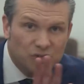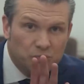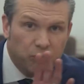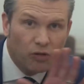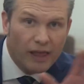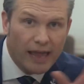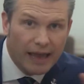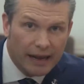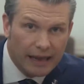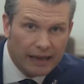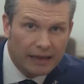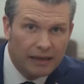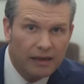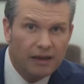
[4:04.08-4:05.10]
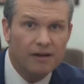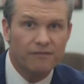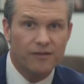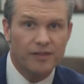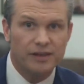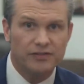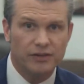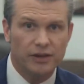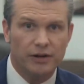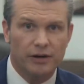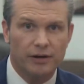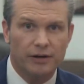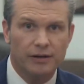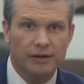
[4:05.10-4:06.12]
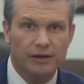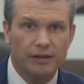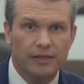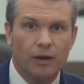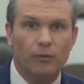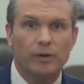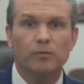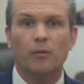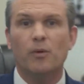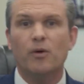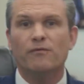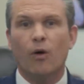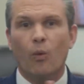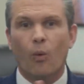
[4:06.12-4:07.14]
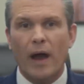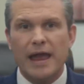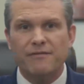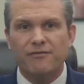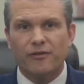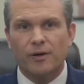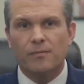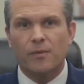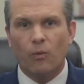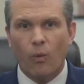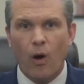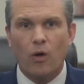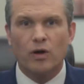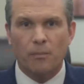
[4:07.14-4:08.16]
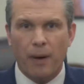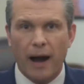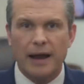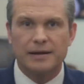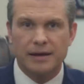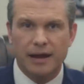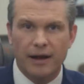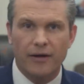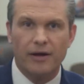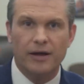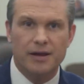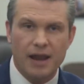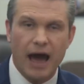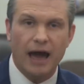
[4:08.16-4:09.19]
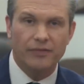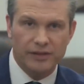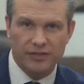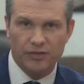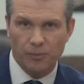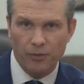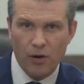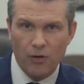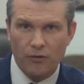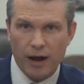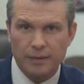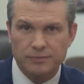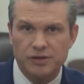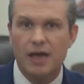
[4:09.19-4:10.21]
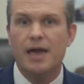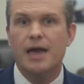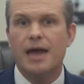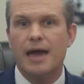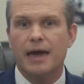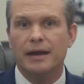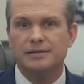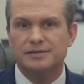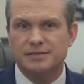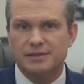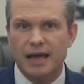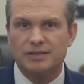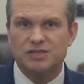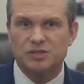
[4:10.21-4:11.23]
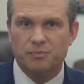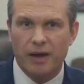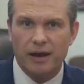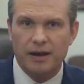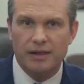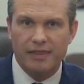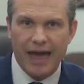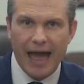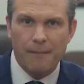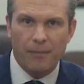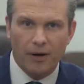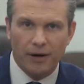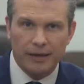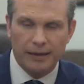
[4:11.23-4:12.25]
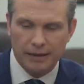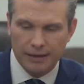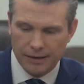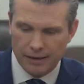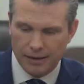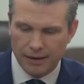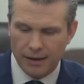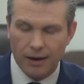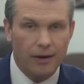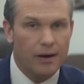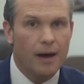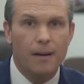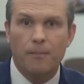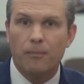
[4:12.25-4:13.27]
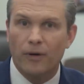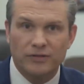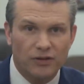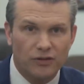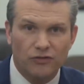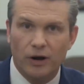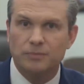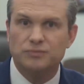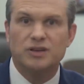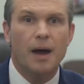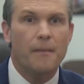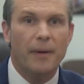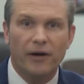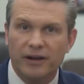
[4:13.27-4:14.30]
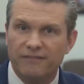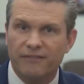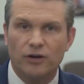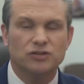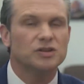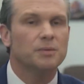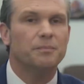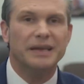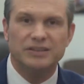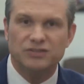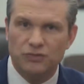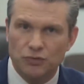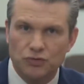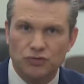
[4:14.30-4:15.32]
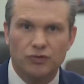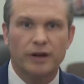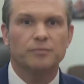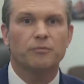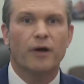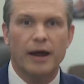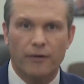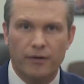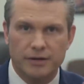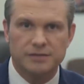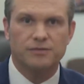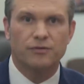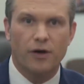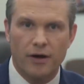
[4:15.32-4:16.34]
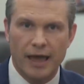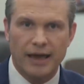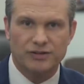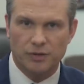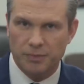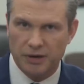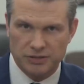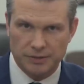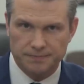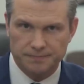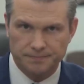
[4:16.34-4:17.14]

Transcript: is planning for this year, that we will move away from woke Biden-era non-lethal programs and instead spend that money on President Trump's America First, peace through strength priorities for our national budget.